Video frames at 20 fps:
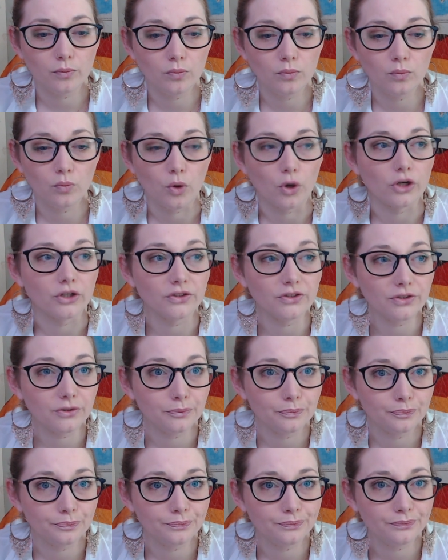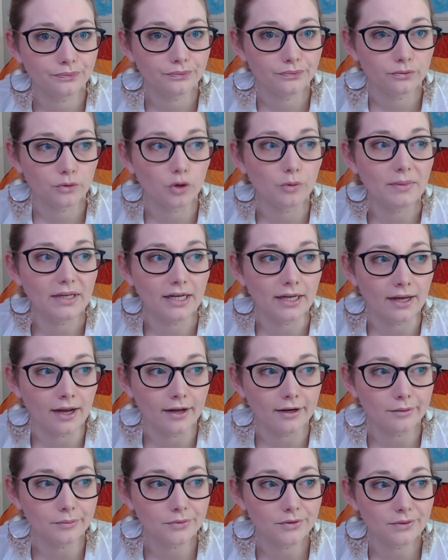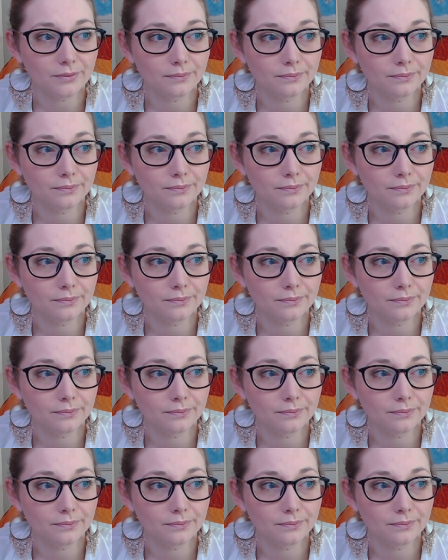words or meaning items.